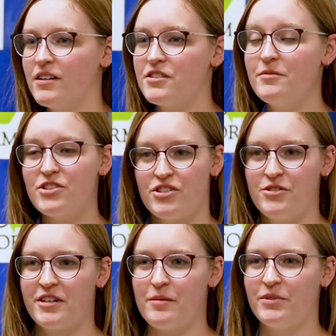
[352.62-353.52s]
So let me show
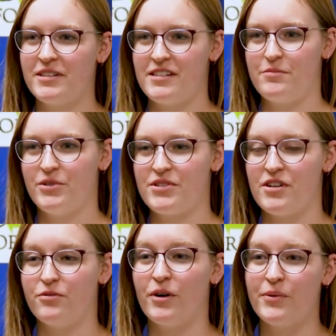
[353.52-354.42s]
you a couple examples
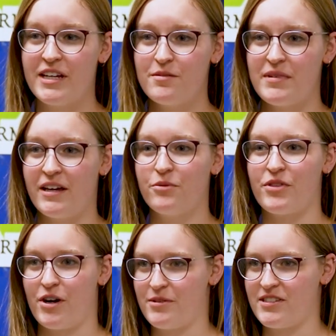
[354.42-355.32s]
of what we can make
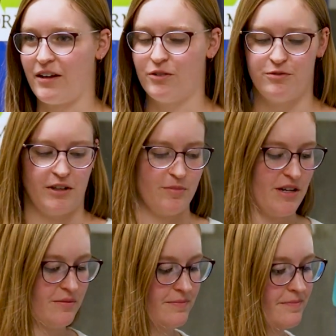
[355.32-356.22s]
with our recycled
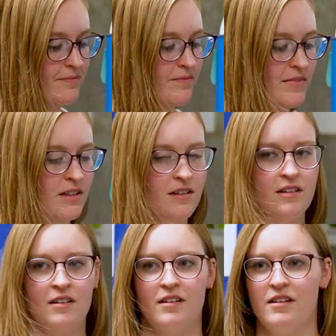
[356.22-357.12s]
filament.
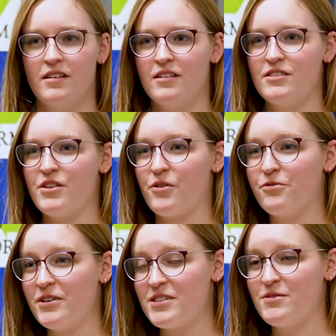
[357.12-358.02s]
So the
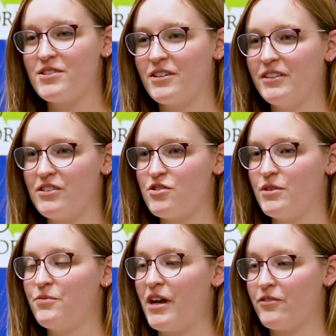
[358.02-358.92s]
first musical
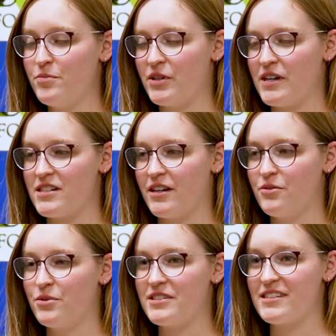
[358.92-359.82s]
instrument we ever
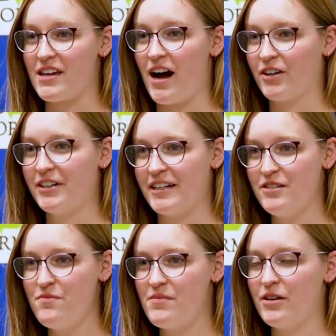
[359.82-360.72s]
printed was this
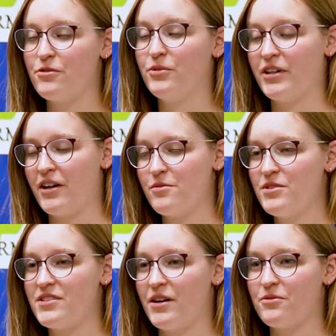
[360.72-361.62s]
ocarina made from 100%
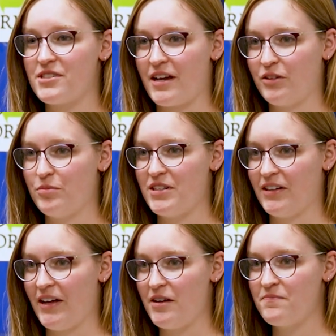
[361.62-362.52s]
recycled
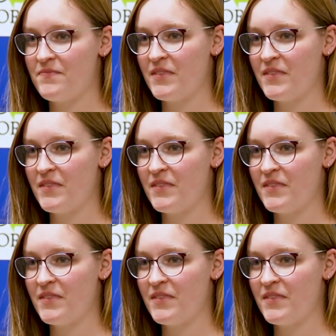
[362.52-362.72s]
PLA.